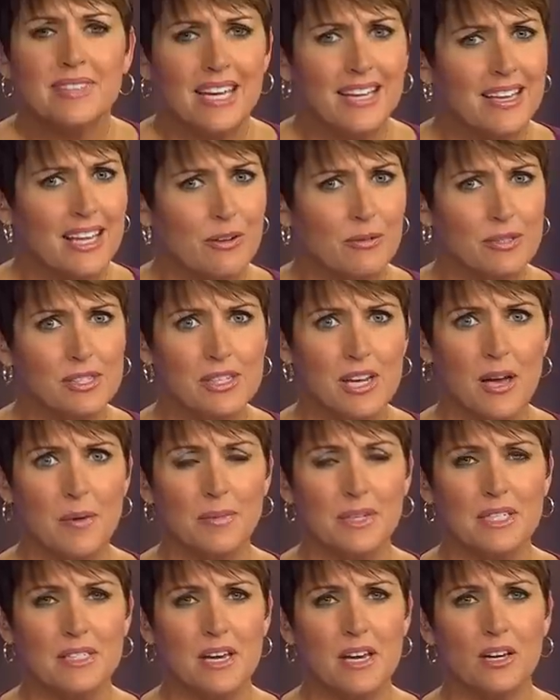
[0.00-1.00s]
And that was
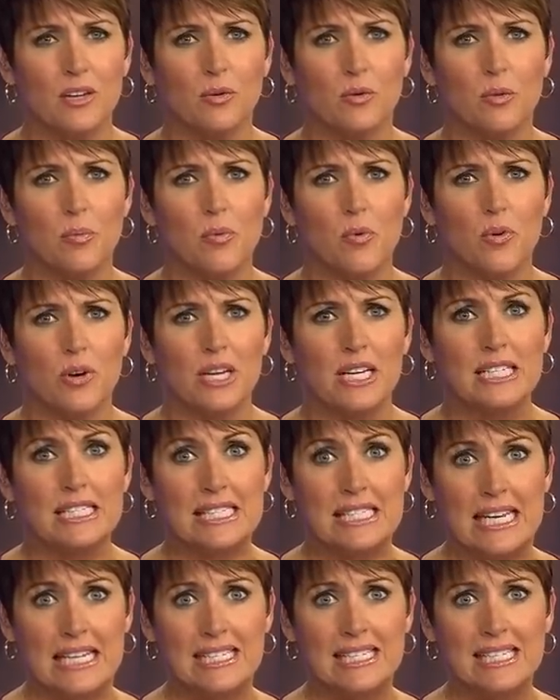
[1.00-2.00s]
Scott McDonald reporting.
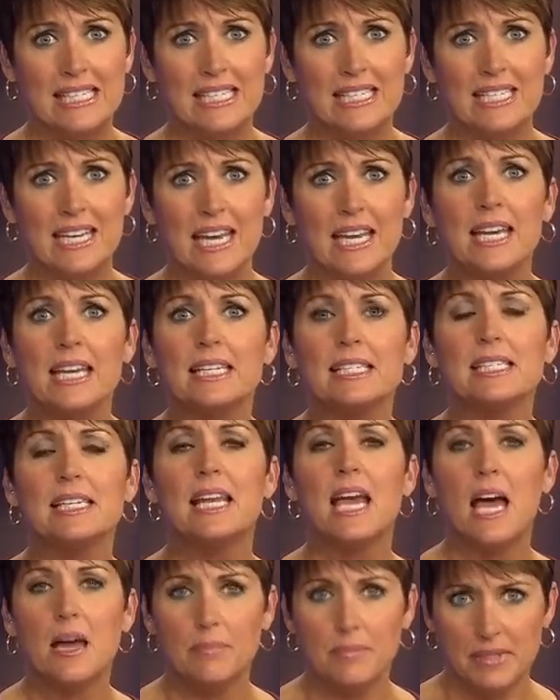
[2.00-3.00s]
A sentencing date has
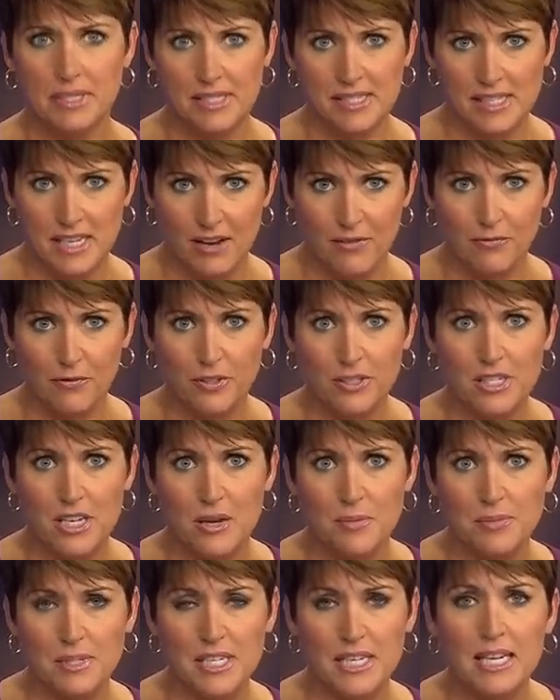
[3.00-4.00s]
not been set for
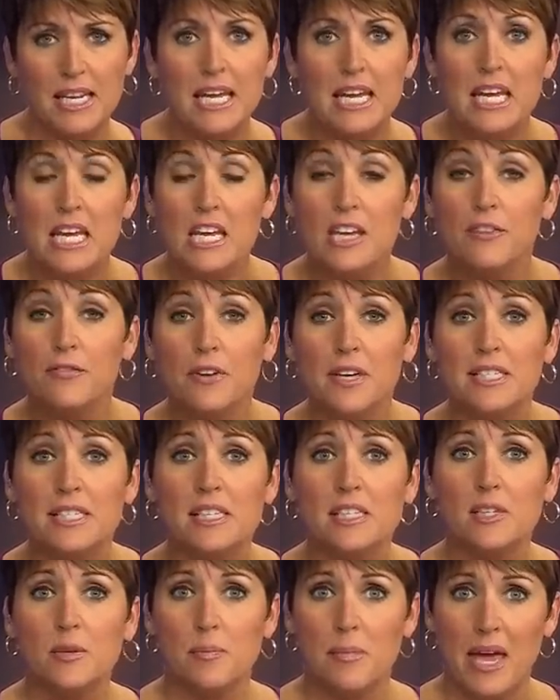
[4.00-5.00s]
Thompson. He
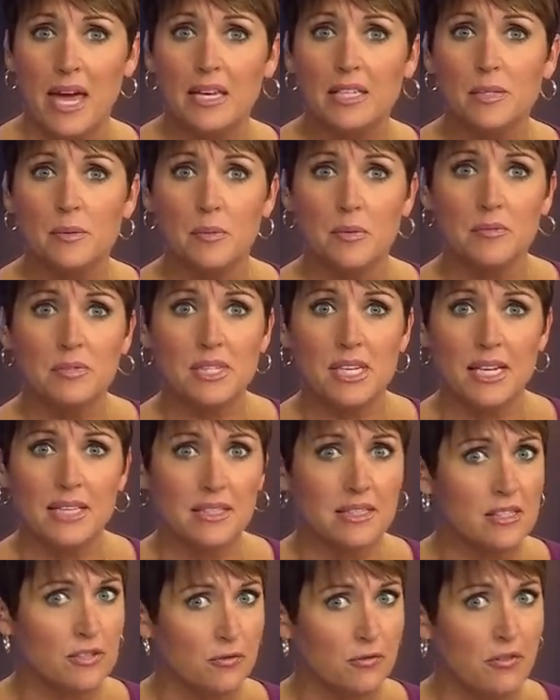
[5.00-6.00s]
faces a maximum
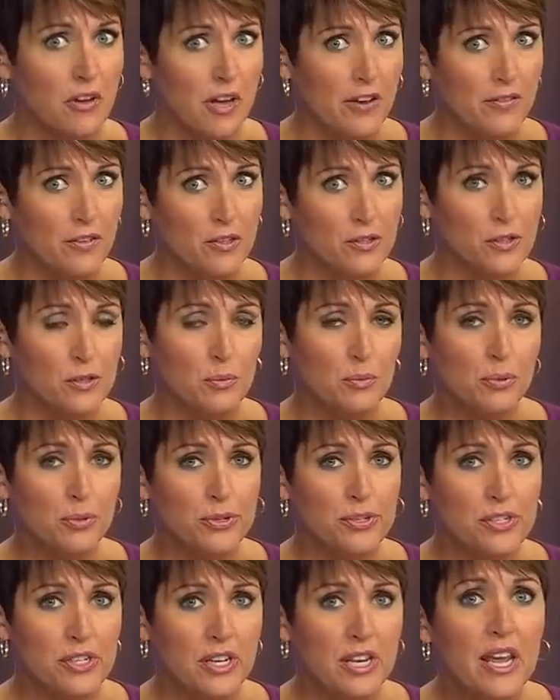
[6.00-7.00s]
sentence of 5 years in
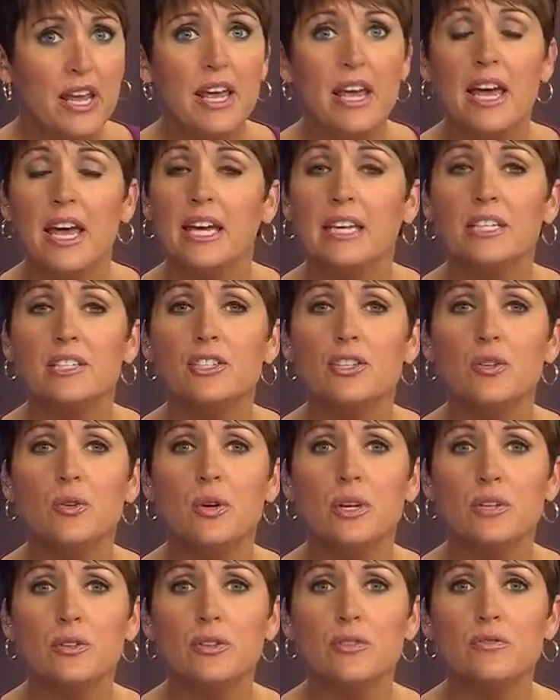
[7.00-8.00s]
prison and a
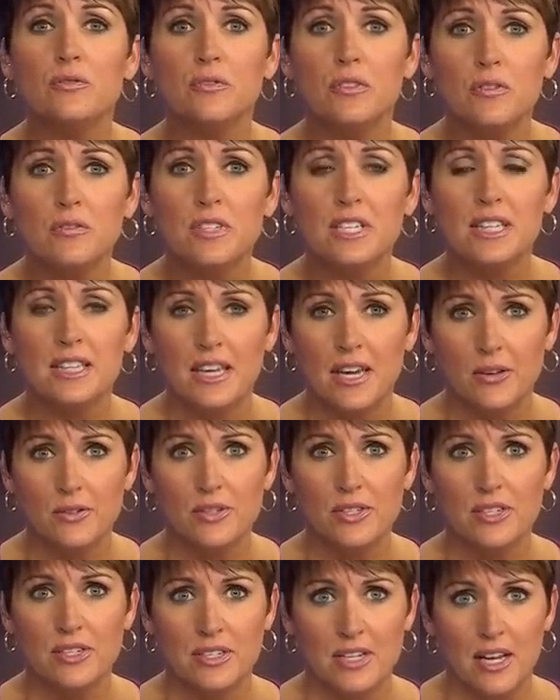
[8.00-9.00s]

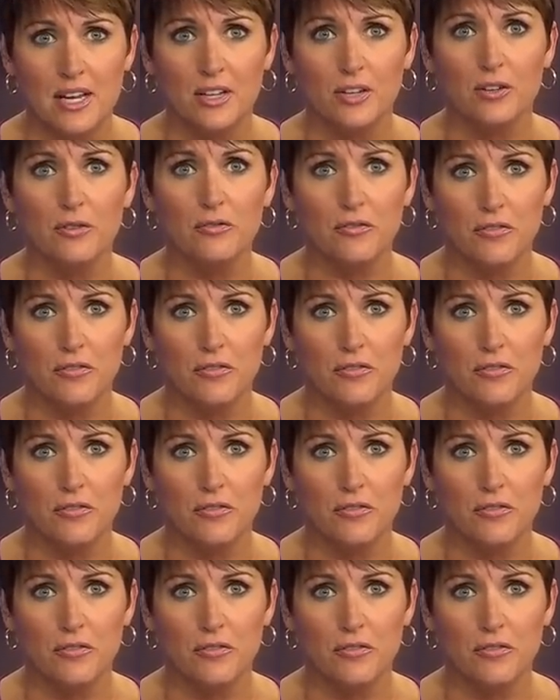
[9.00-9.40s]
$250,000